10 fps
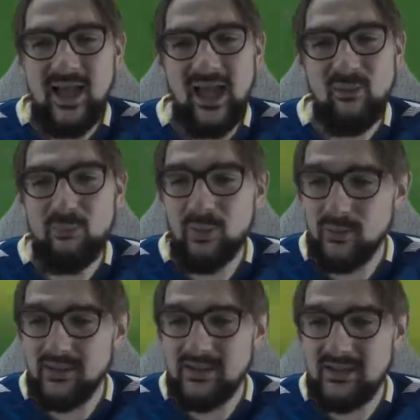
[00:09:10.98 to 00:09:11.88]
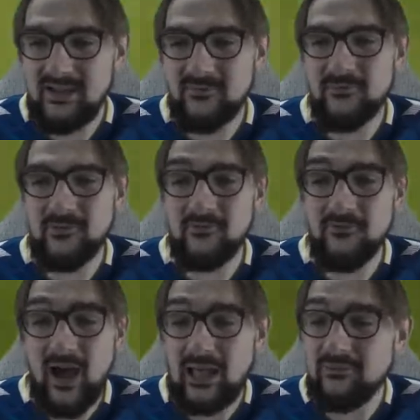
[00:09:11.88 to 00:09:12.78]
and put it in for
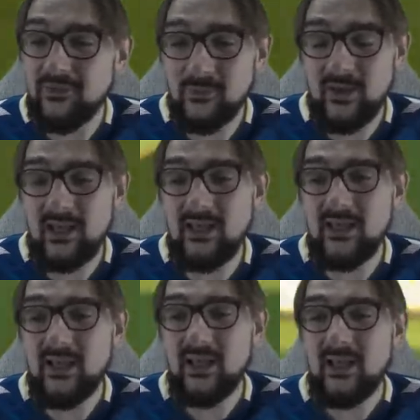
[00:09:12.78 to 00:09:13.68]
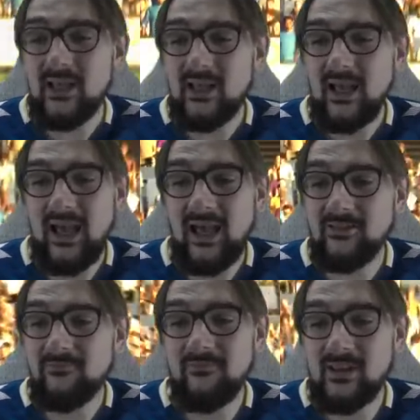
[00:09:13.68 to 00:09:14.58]
5-3.
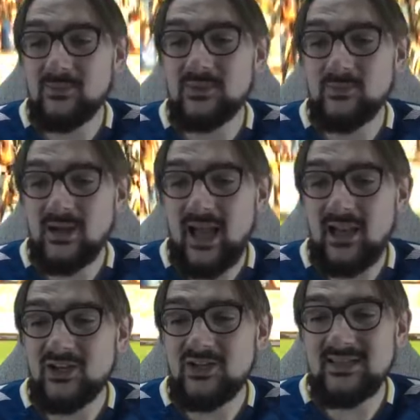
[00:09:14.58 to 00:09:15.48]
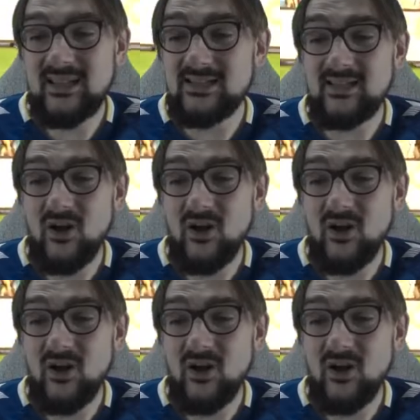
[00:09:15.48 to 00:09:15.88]
And Phillips' reaction says it